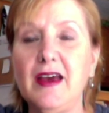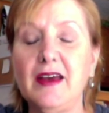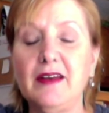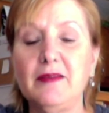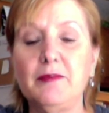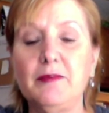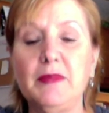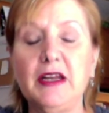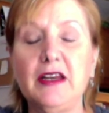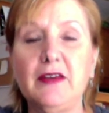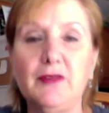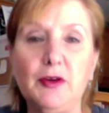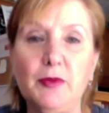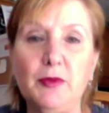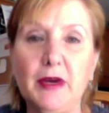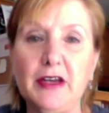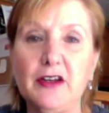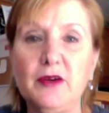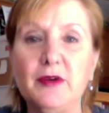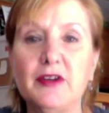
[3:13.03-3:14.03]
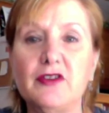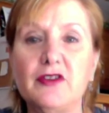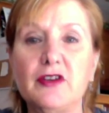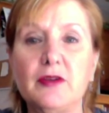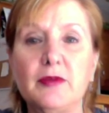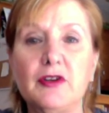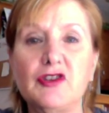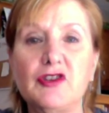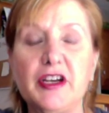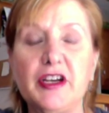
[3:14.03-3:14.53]
there would be infomercials
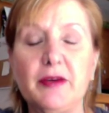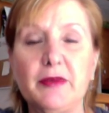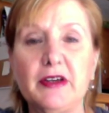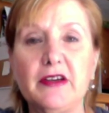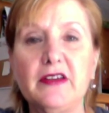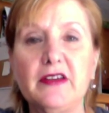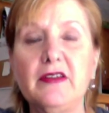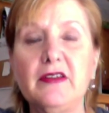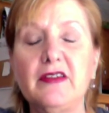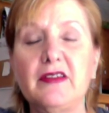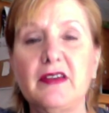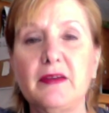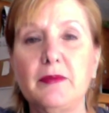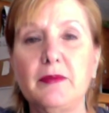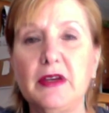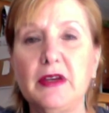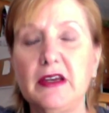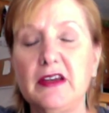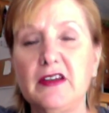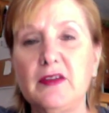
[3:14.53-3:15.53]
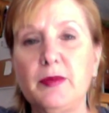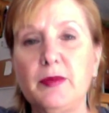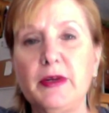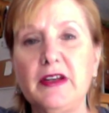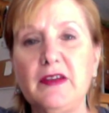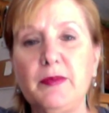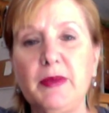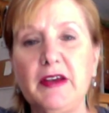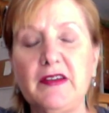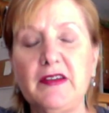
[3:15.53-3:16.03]
that would come on. And at that time, it was
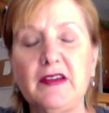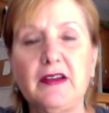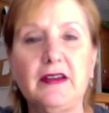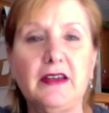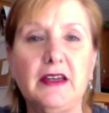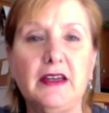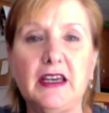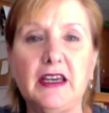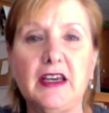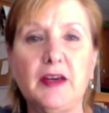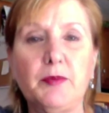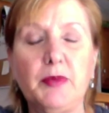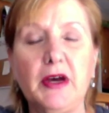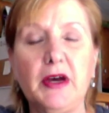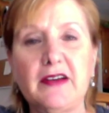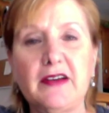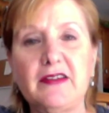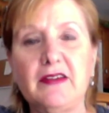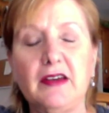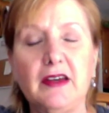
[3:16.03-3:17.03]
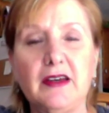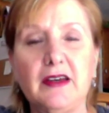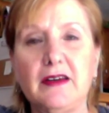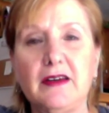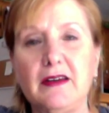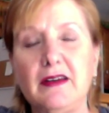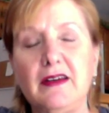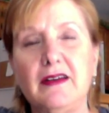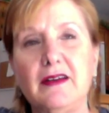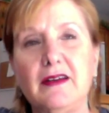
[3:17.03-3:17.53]
Turbo Jam.
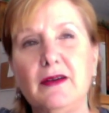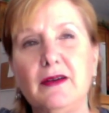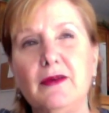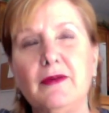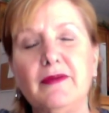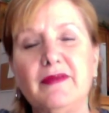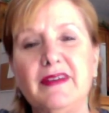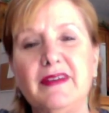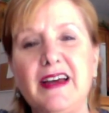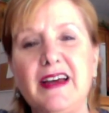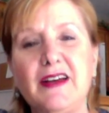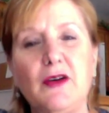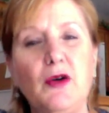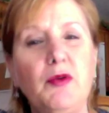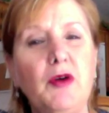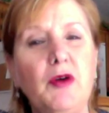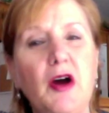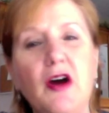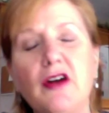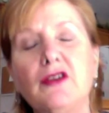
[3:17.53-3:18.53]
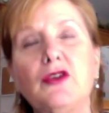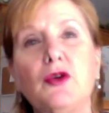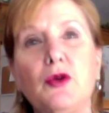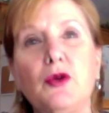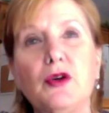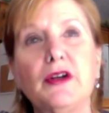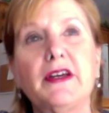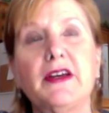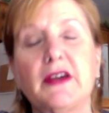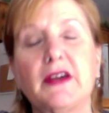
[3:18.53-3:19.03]
And many of you might know what Turbo
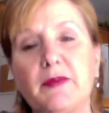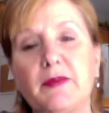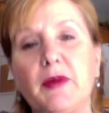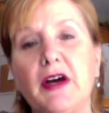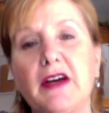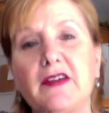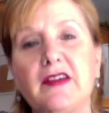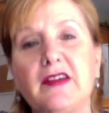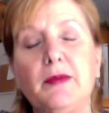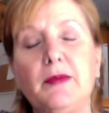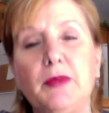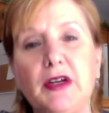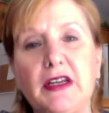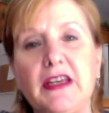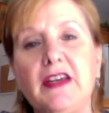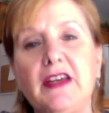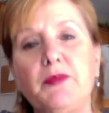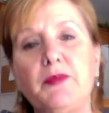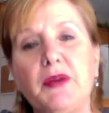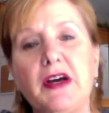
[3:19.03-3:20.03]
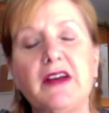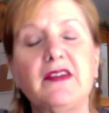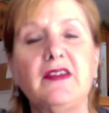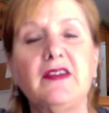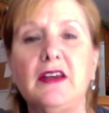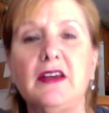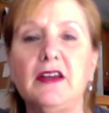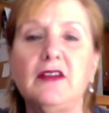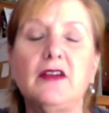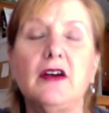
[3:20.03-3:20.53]
Jam is, but it's
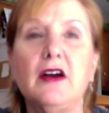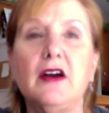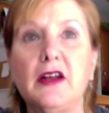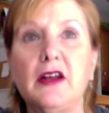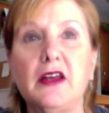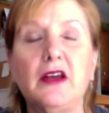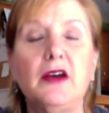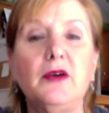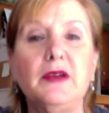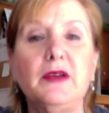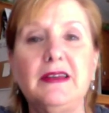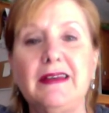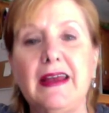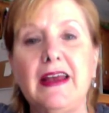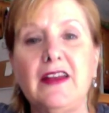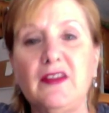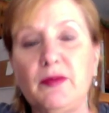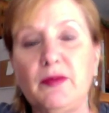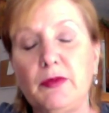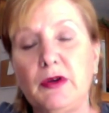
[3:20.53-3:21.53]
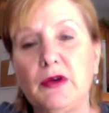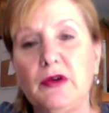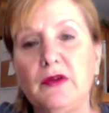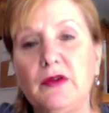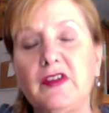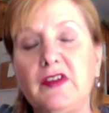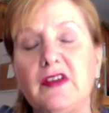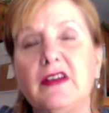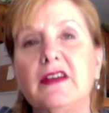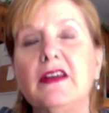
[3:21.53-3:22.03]
basically a
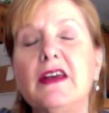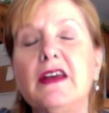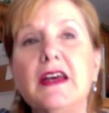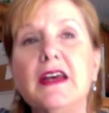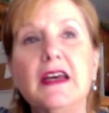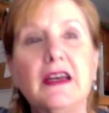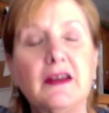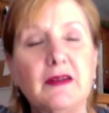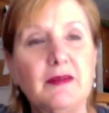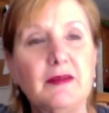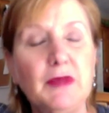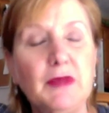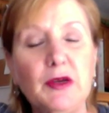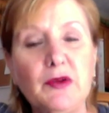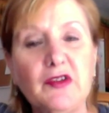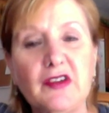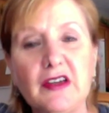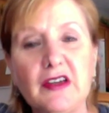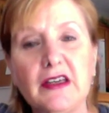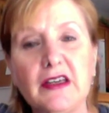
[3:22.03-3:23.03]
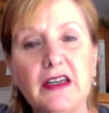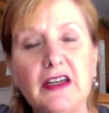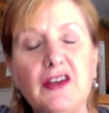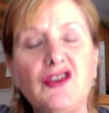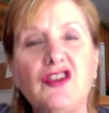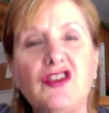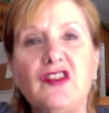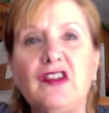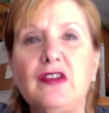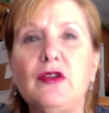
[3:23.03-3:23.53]
kickboxing, not
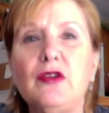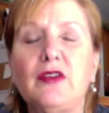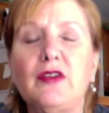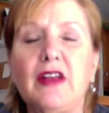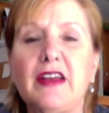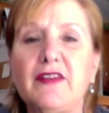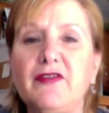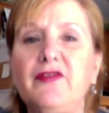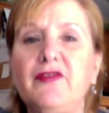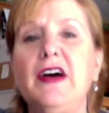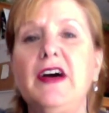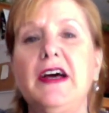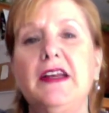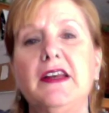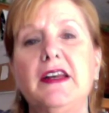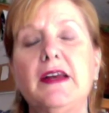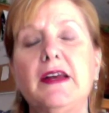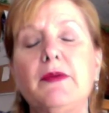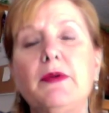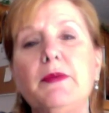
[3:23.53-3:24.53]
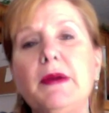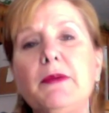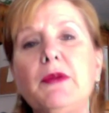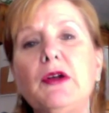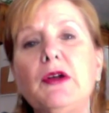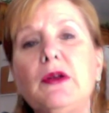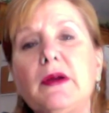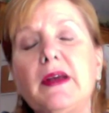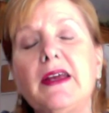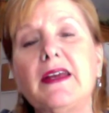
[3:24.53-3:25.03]
hardcore kickboxing, but
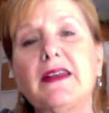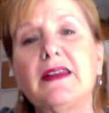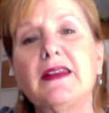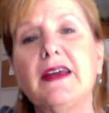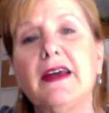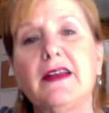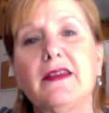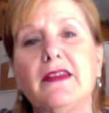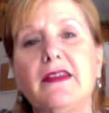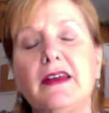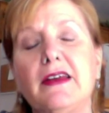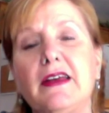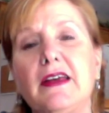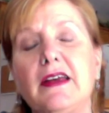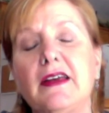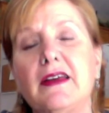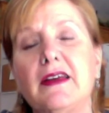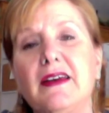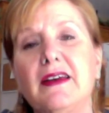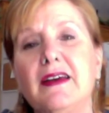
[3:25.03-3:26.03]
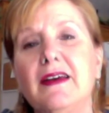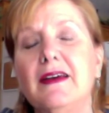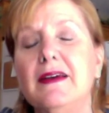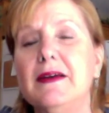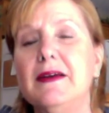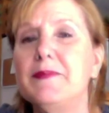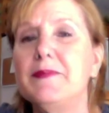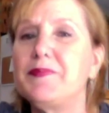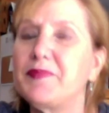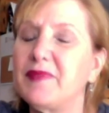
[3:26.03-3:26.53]
kickboxing and cardio and dance
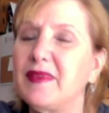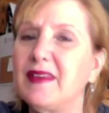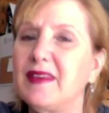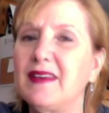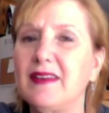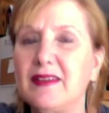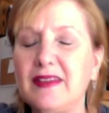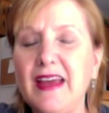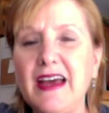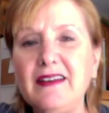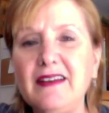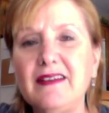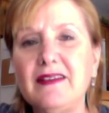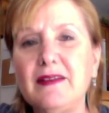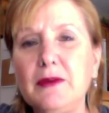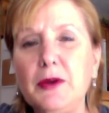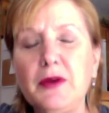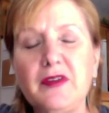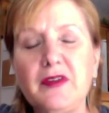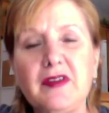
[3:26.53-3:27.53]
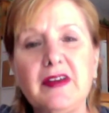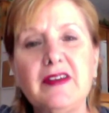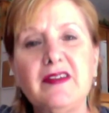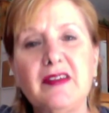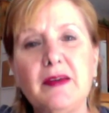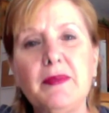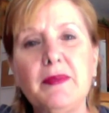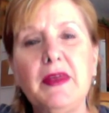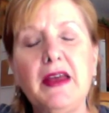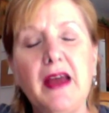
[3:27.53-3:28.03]
moves and music. And it
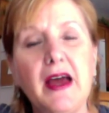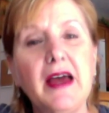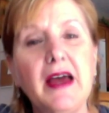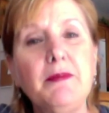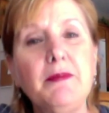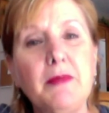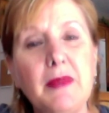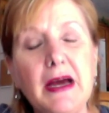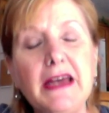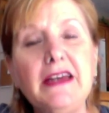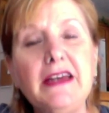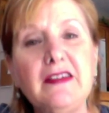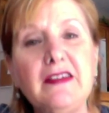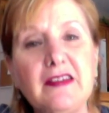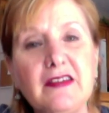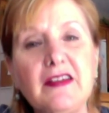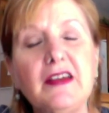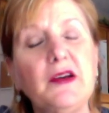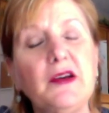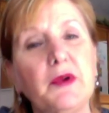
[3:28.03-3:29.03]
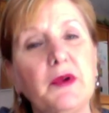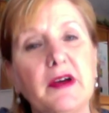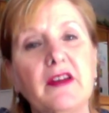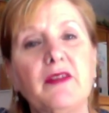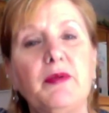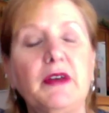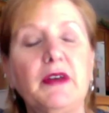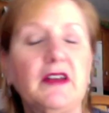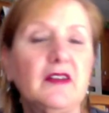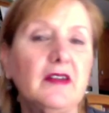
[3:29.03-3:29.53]
just looked like fun. And I
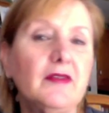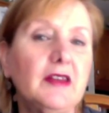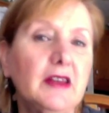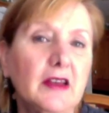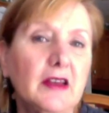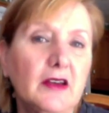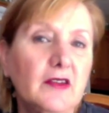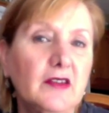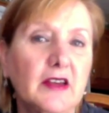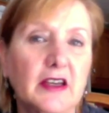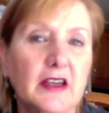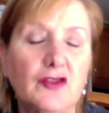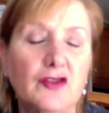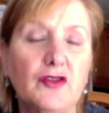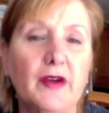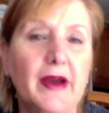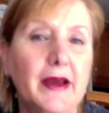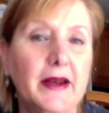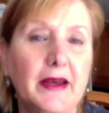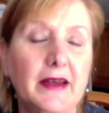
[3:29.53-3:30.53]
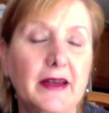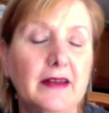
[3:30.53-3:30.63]
remember looking at that and thinking,